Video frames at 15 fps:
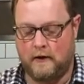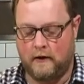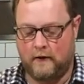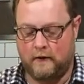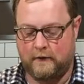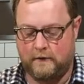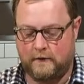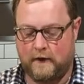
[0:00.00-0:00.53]

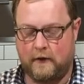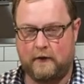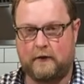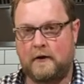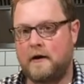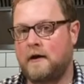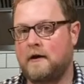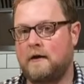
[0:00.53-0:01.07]
all the
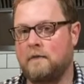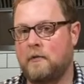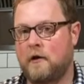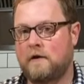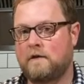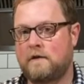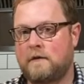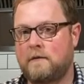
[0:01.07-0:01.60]
celery and
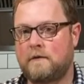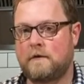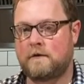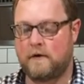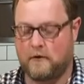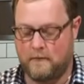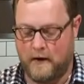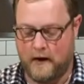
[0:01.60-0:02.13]
parsnips,
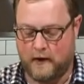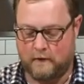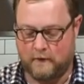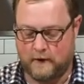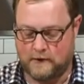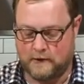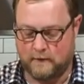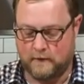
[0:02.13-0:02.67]
those aromatic
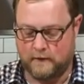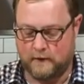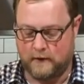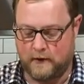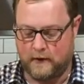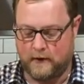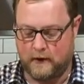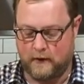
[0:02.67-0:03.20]
vegetables in
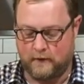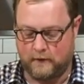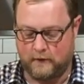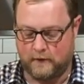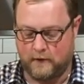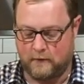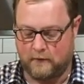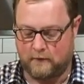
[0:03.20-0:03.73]
there, and
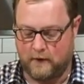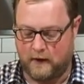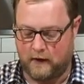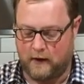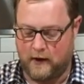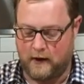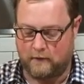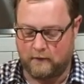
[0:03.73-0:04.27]
those are going to provide
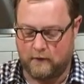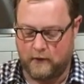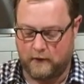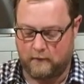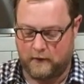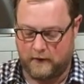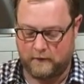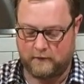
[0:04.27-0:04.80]
a lot of
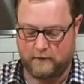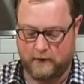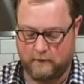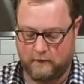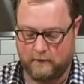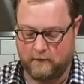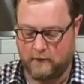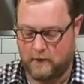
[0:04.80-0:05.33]
great base
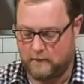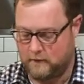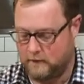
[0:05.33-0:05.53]
flavor for